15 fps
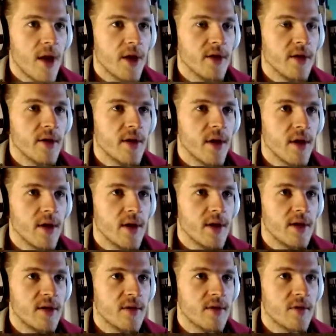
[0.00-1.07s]
don't need
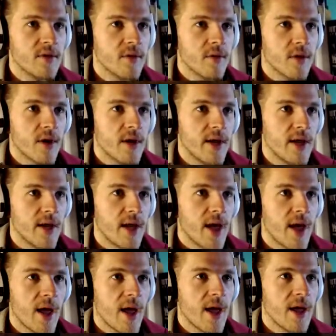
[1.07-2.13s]
to clean
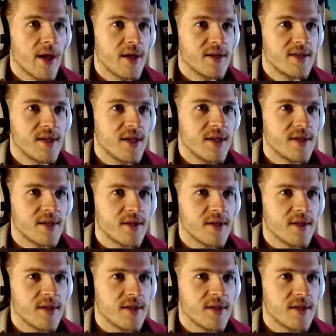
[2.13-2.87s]
his teeth.